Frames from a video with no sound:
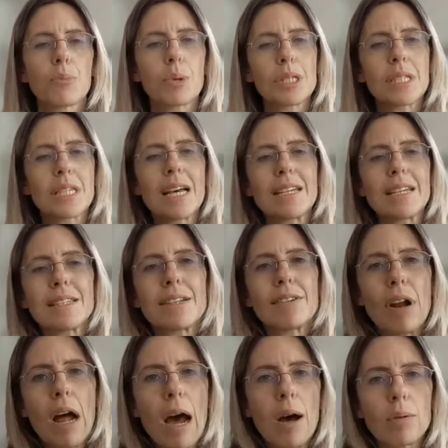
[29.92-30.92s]

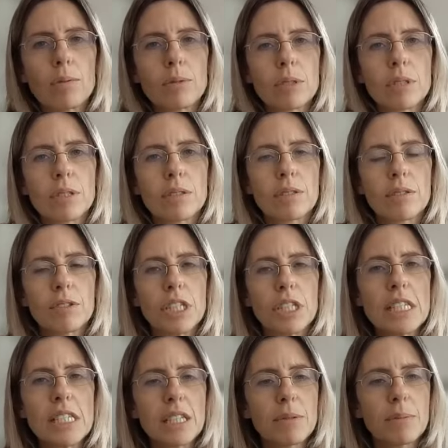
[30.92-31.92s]
precisely around the
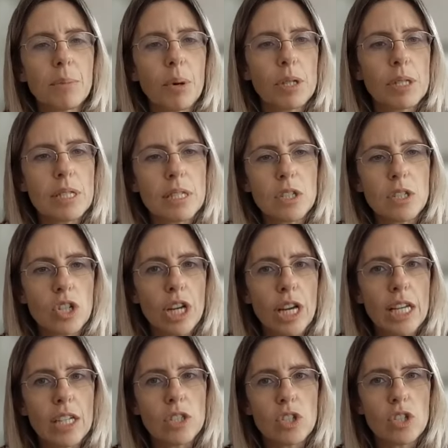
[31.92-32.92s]
recent policy
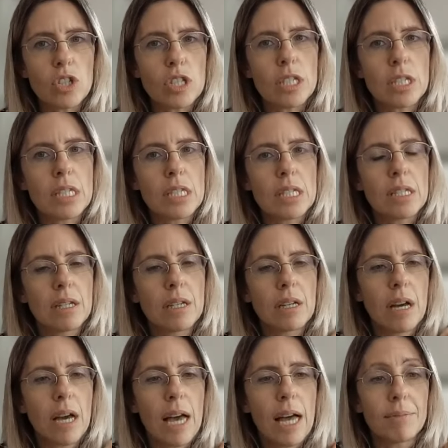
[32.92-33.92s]
changes
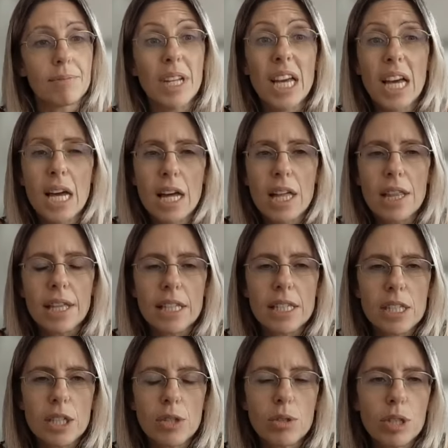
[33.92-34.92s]
and
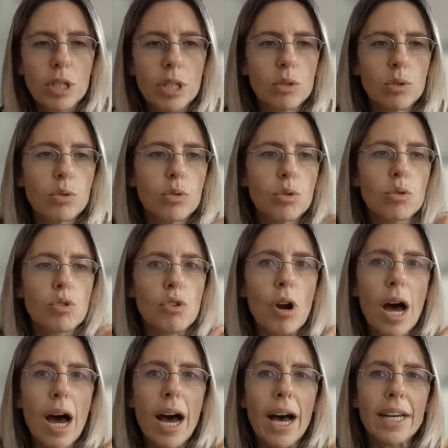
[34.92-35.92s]
things you can do to
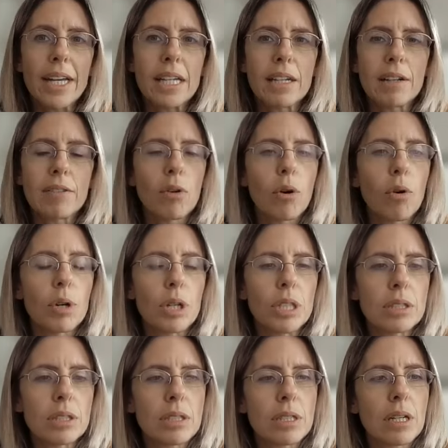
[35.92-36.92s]
try and
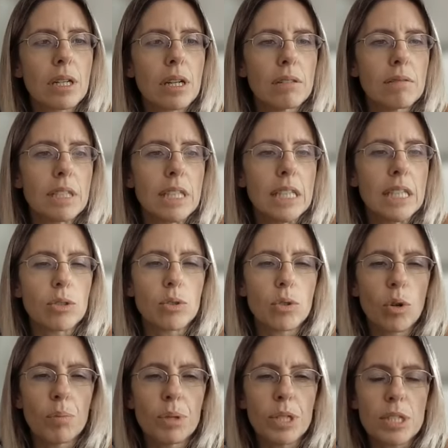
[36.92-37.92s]
avoid the
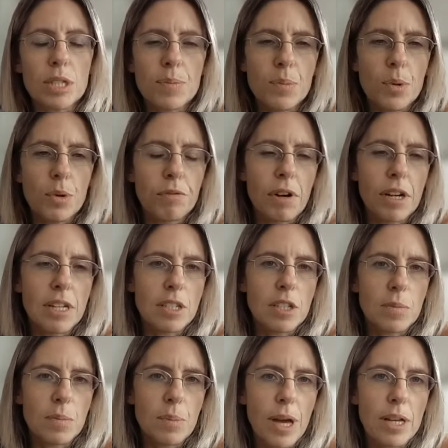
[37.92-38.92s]
Google Business Profile
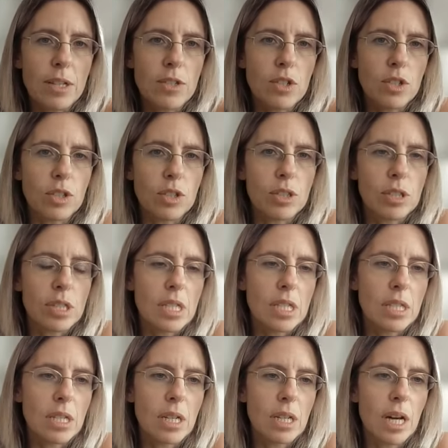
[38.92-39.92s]

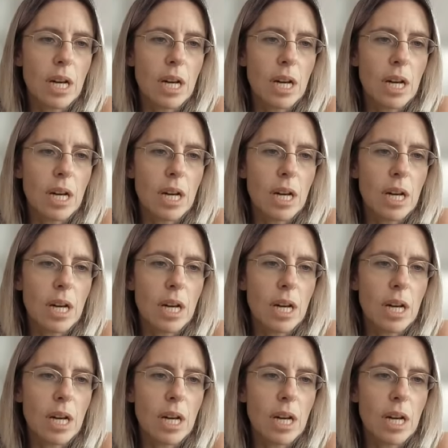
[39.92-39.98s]
suspensions.